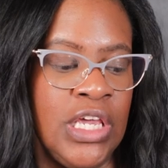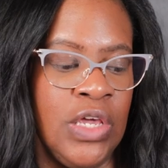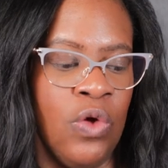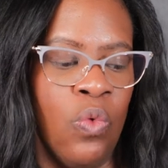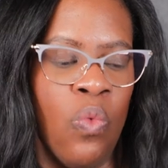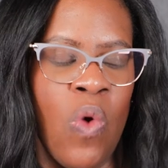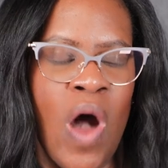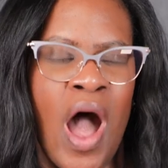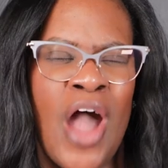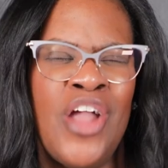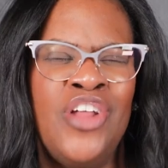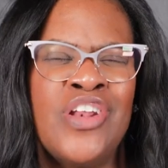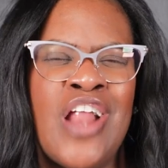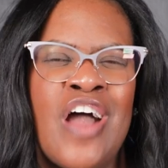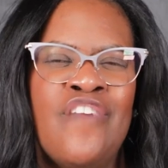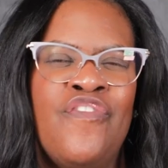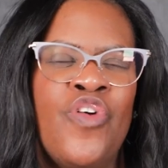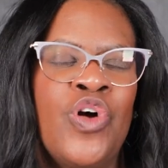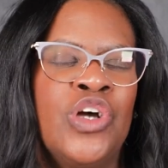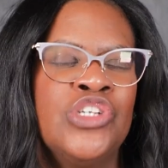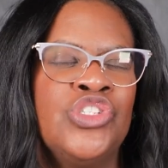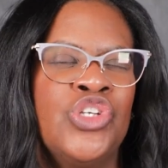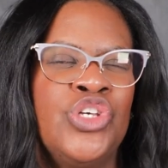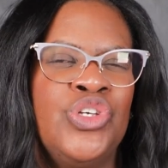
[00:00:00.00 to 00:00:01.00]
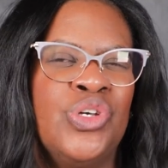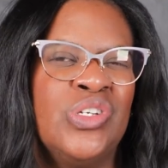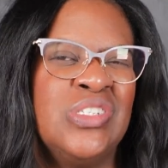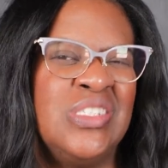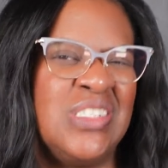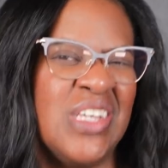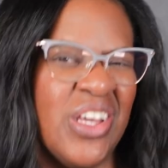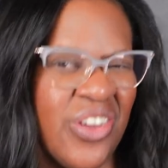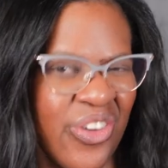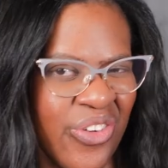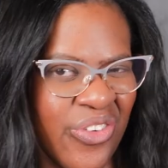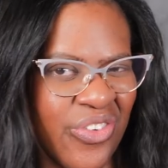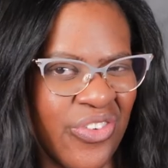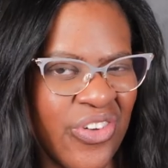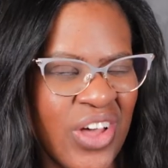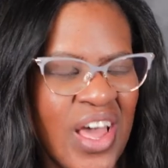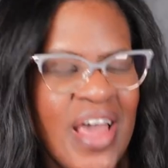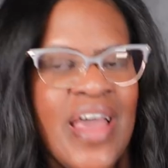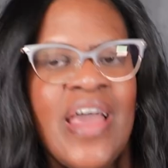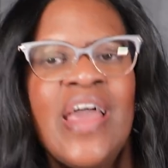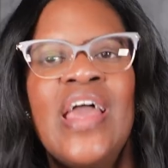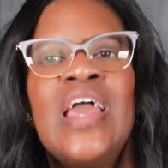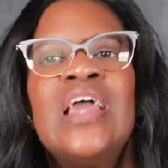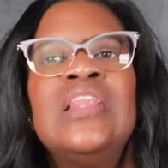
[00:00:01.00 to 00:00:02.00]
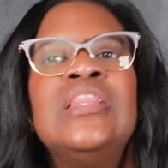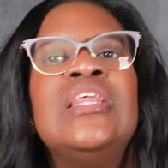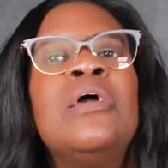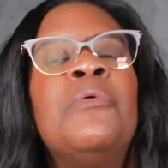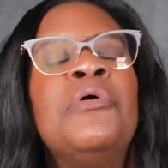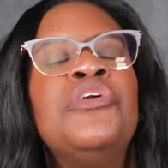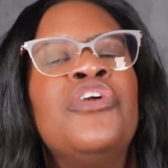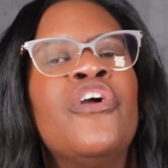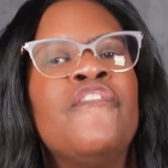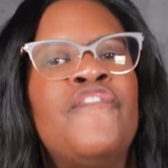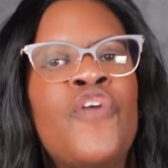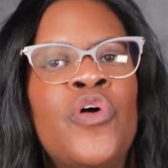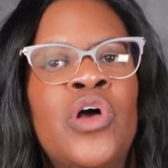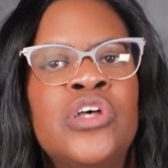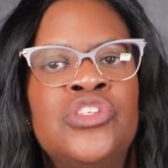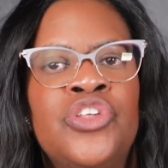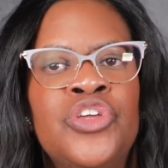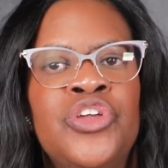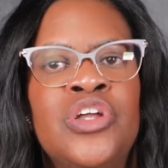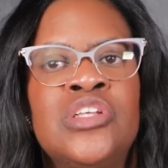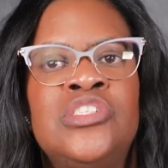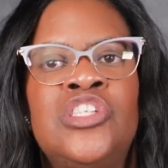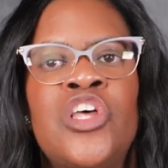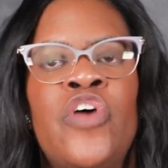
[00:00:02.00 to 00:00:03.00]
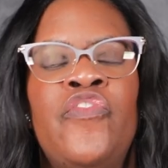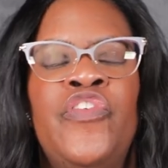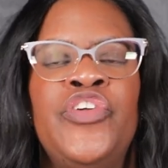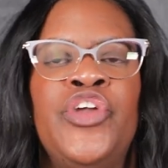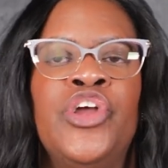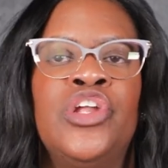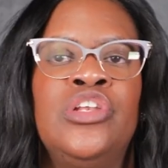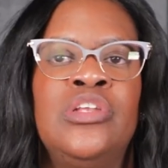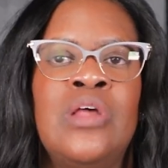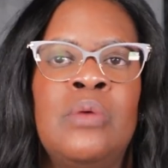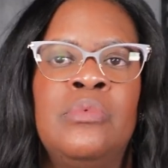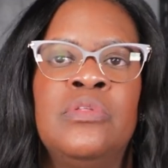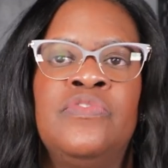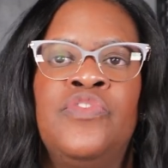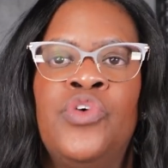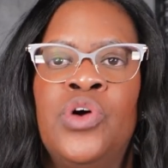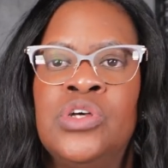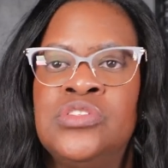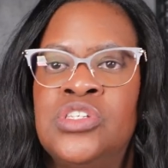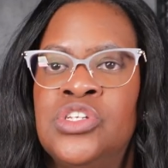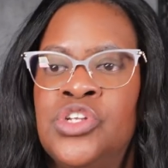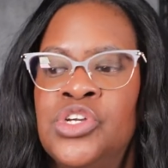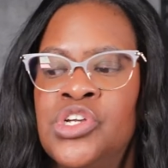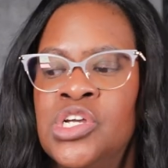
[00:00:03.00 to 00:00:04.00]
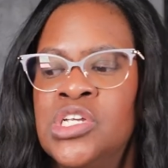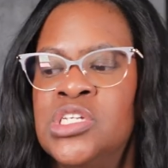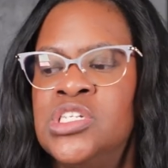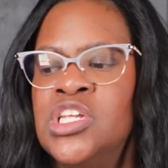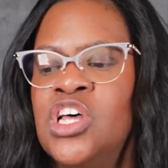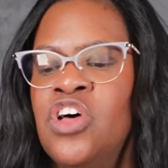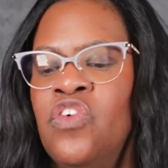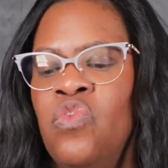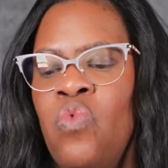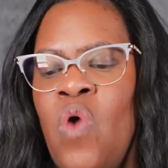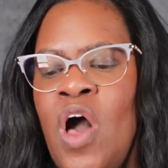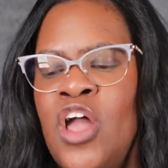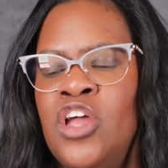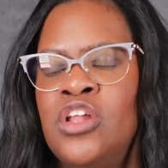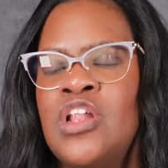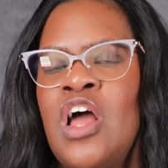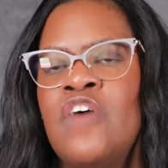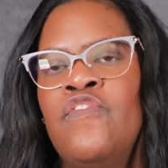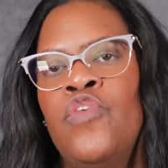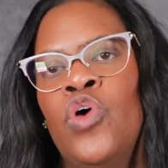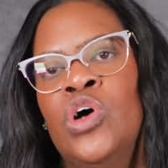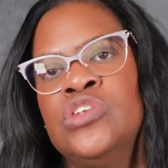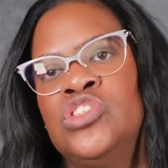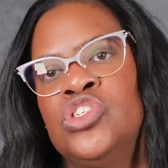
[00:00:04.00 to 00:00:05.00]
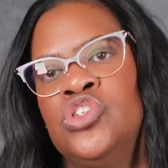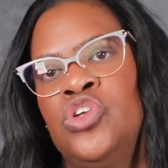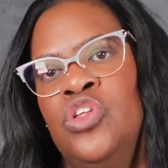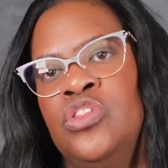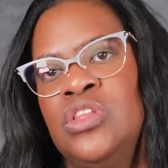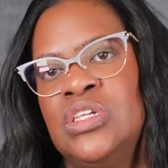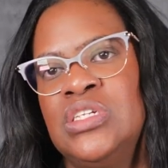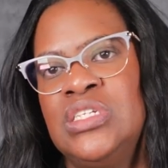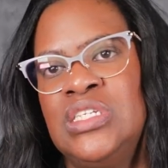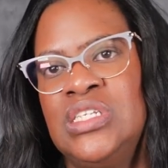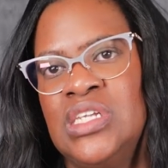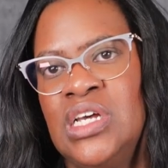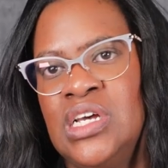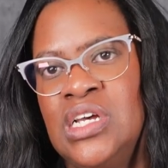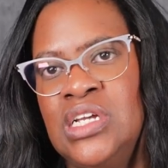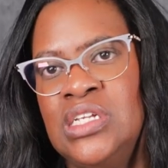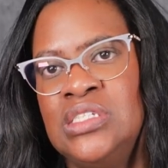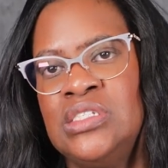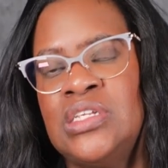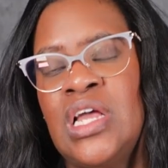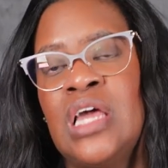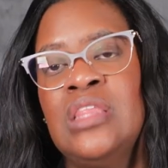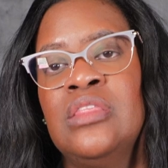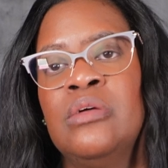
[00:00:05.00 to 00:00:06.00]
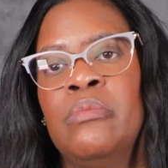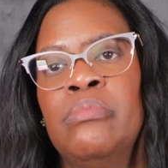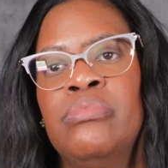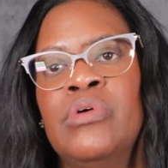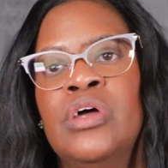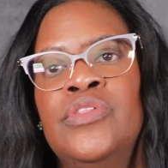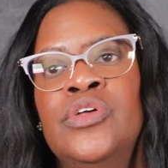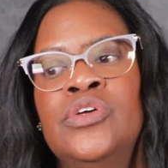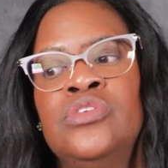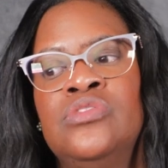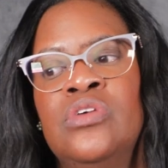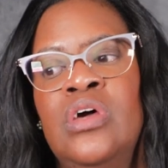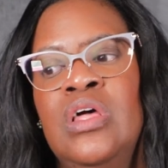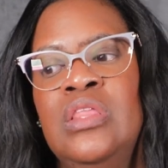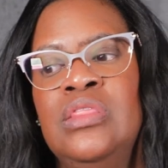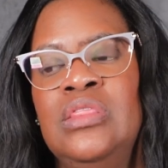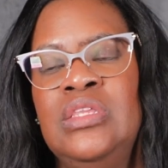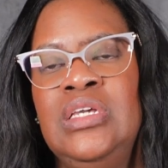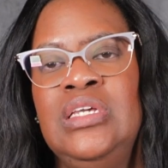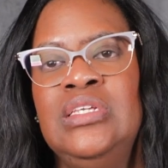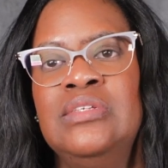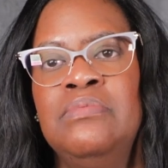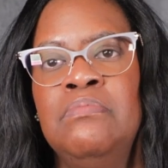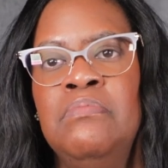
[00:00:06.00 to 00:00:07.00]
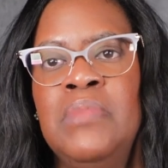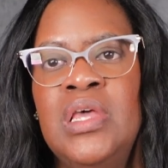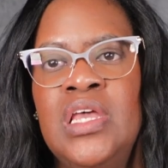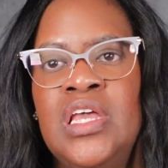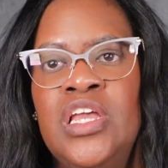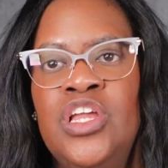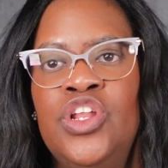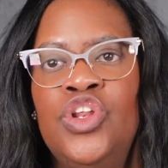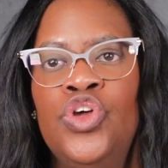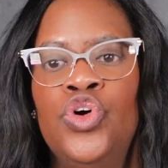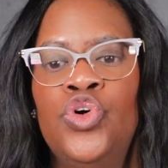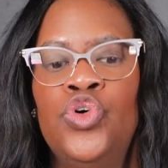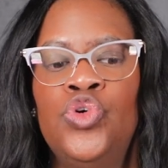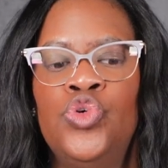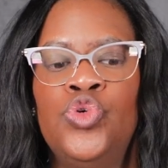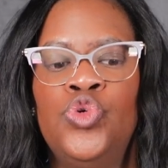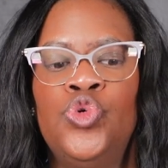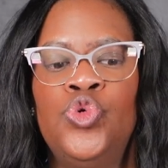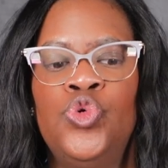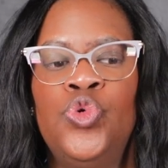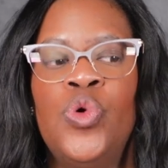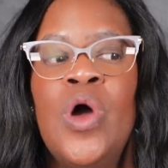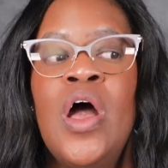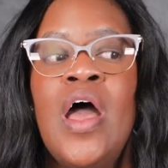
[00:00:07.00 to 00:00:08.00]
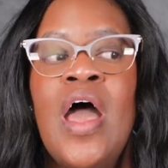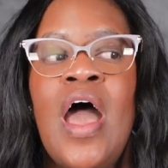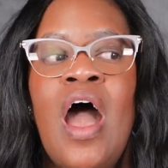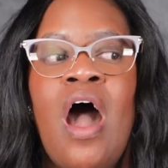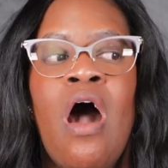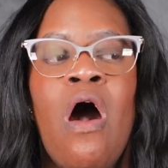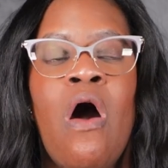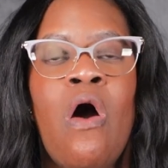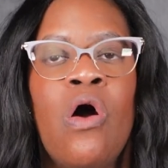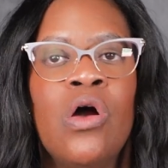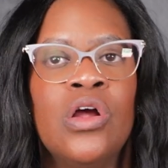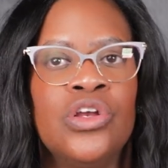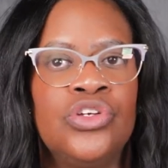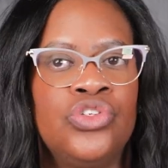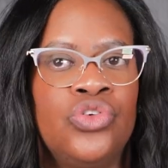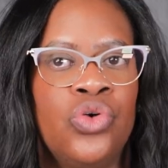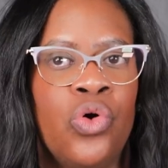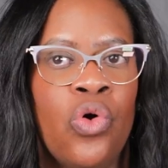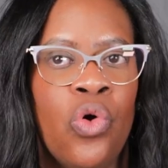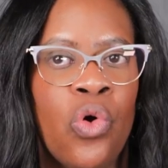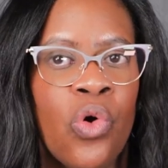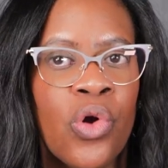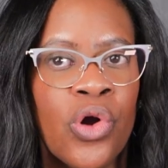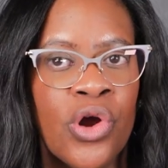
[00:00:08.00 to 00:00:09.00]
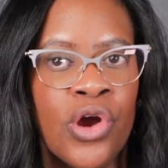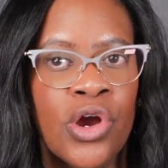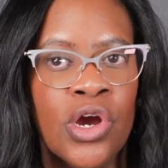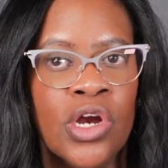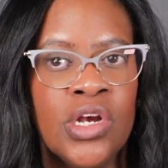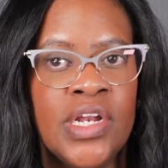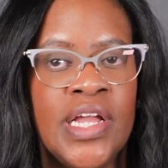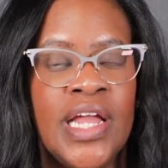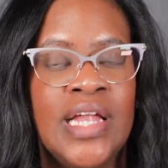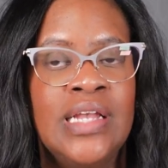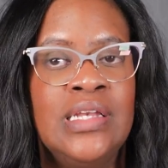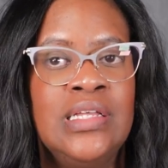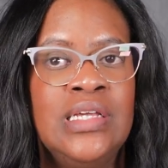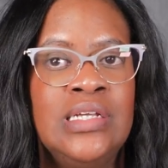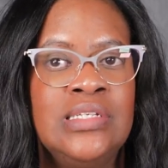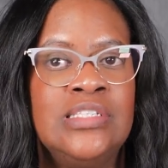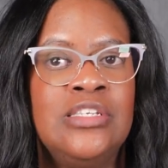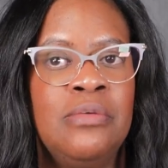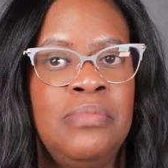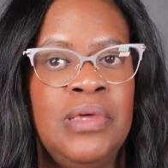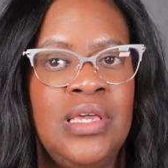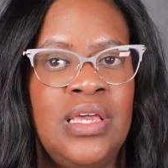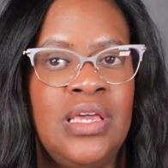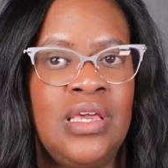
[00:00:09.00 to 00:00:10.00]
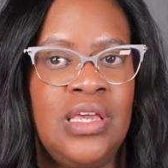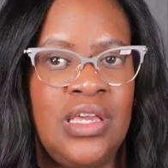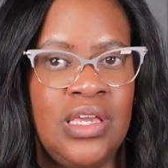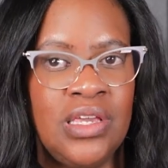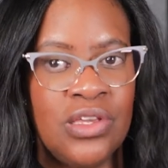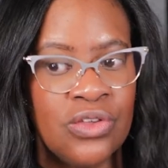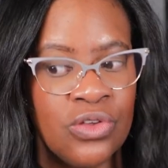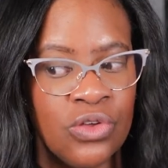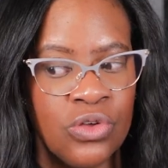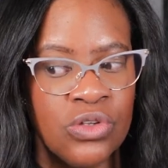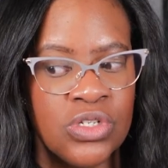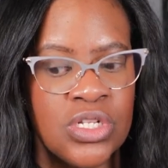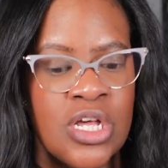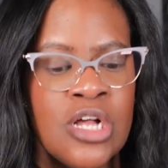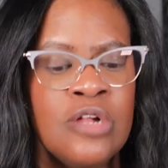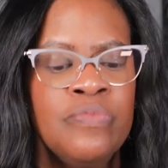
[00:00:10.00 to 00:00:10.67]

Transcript: Why are you not focused on yourself? And then when you're focused on yourself and you're done with focusing on yourself, why are you not focusing on the sons and the brothers and these men who are torn and need to be healed?